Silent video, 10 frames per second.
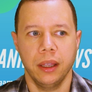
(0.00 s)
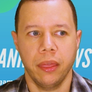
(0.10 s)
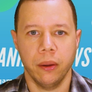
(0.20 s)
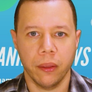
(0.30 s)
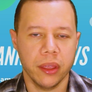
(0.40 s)

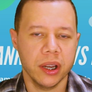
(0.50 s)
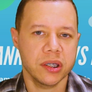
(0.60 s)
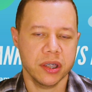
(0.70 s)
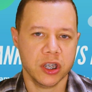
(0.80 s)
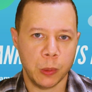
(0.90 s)
There are things
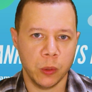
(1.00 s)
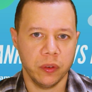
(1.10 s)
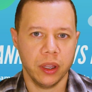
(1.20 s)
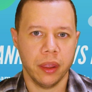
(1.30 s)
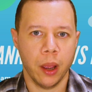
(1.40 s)
in this
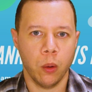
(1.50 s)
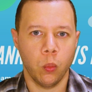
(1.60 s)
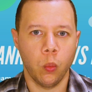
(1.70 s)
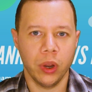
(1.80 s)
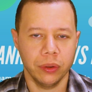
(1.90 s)
movie that
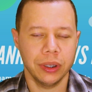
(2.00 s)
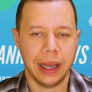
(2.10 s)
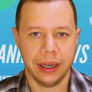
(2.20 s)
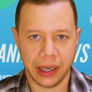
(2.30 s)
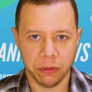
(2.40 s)
will
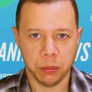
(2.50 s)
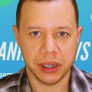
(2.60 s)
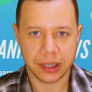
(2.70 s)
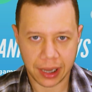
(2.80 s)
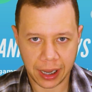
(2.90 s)
not ever
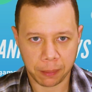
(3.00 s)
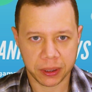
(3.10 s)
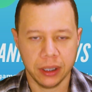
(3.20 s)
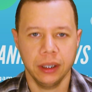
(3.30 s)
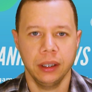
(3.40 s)
be
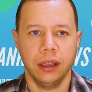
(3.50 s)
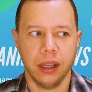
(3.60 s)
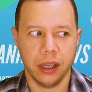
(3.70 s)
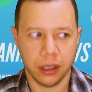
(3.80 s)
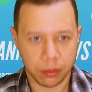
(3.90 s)
topped
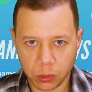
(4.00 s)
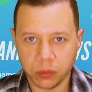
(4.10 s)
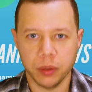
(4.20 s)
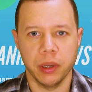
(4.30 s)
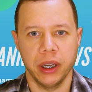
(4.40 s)
in
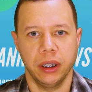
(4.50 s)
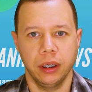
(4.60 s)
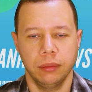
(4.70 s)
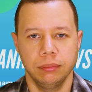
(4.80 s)
movie making.